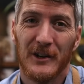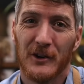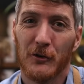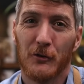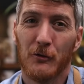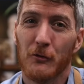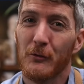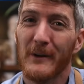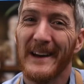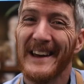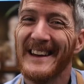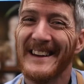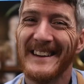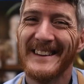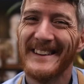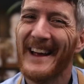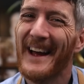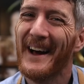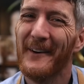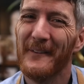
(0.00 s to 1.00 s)

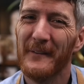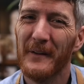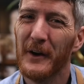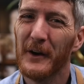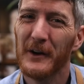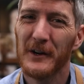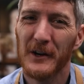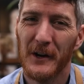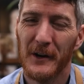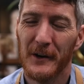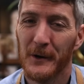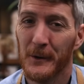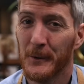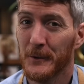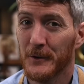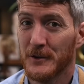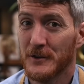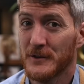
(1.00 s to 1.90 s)
graying down a color